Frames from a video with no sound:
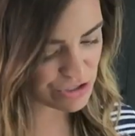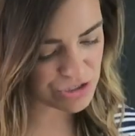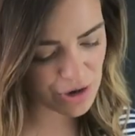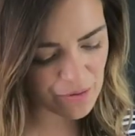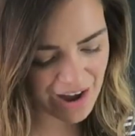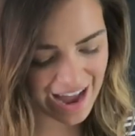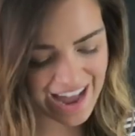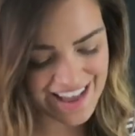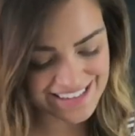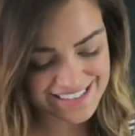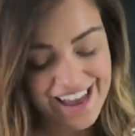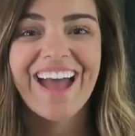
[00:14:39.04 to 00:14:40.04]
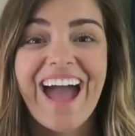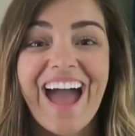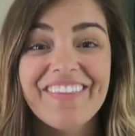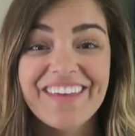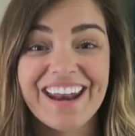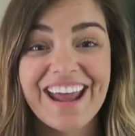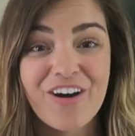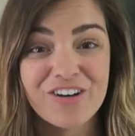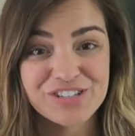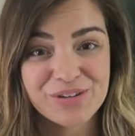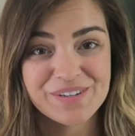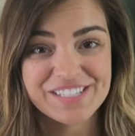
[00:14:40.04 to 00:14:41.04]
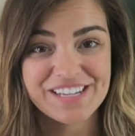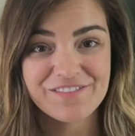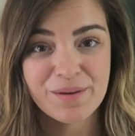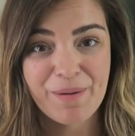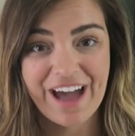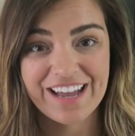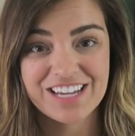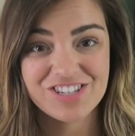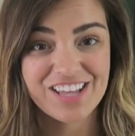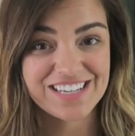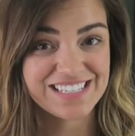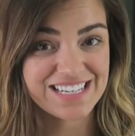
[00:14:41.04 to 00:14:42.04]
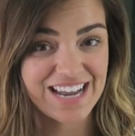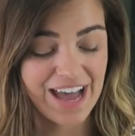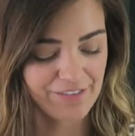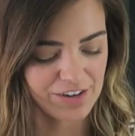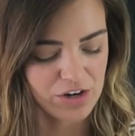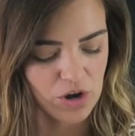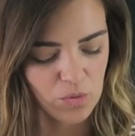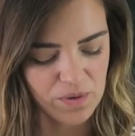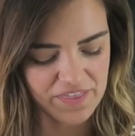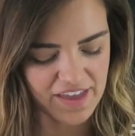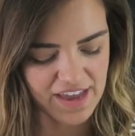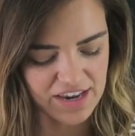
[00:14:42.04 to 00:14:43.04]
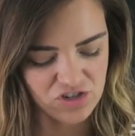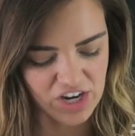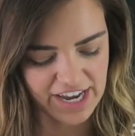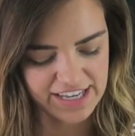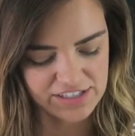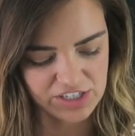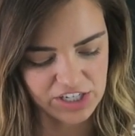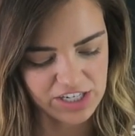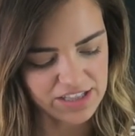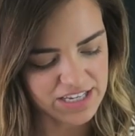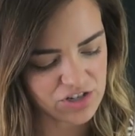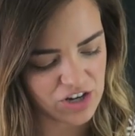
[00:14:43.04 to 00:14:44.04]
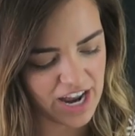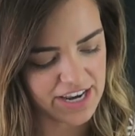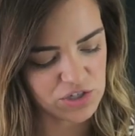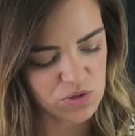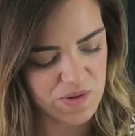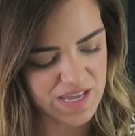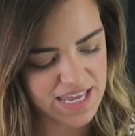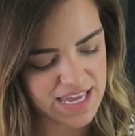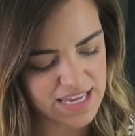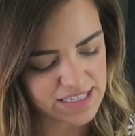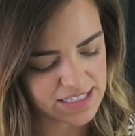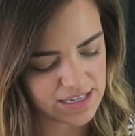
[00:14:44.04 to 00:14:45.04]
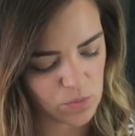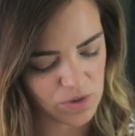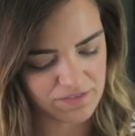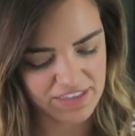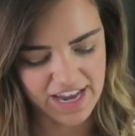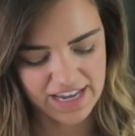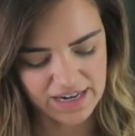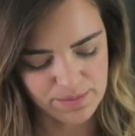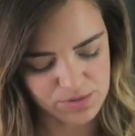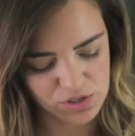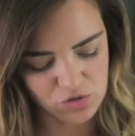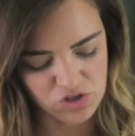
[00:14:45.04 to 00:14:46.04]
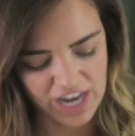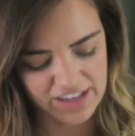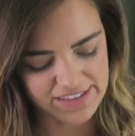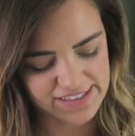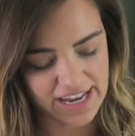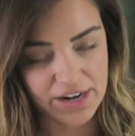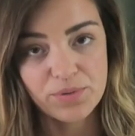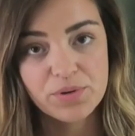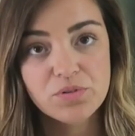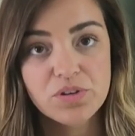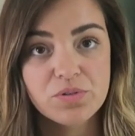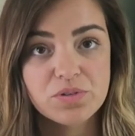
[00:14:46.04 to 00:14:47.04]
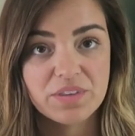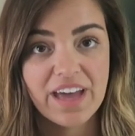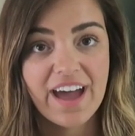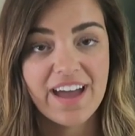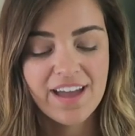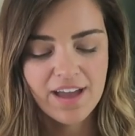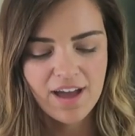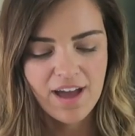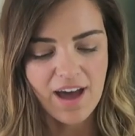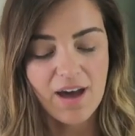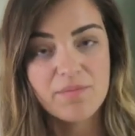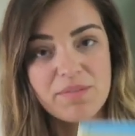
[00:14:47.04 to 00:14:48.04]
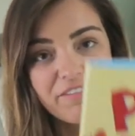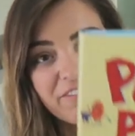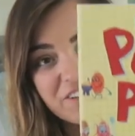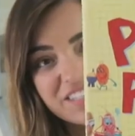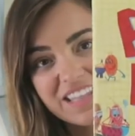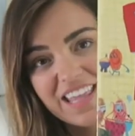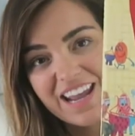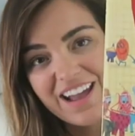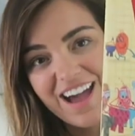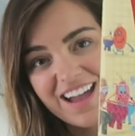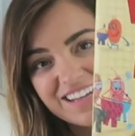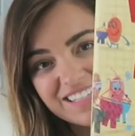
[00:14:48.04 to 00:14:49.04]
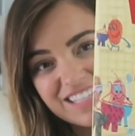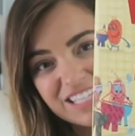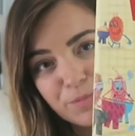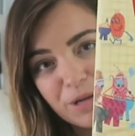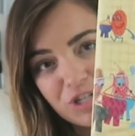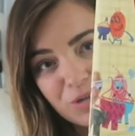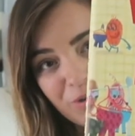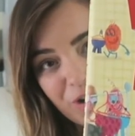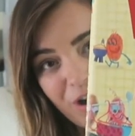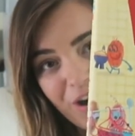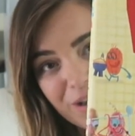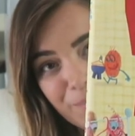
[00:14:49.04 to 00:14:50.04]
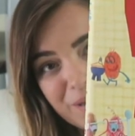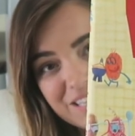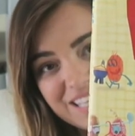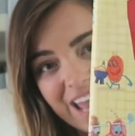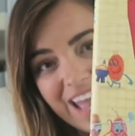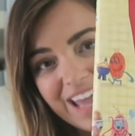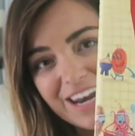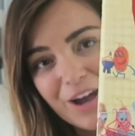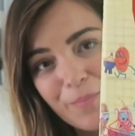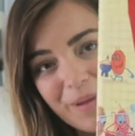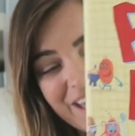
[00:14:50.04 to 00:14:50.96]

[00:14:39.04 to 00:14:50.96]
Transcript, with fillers: was so kind. And then I also received a package that didn't have a note with it, and Jack is currently trying to eat one of the items. So Jack, that's kind of rude, don't do that. Um, the first thing that I got is this picture book called Potato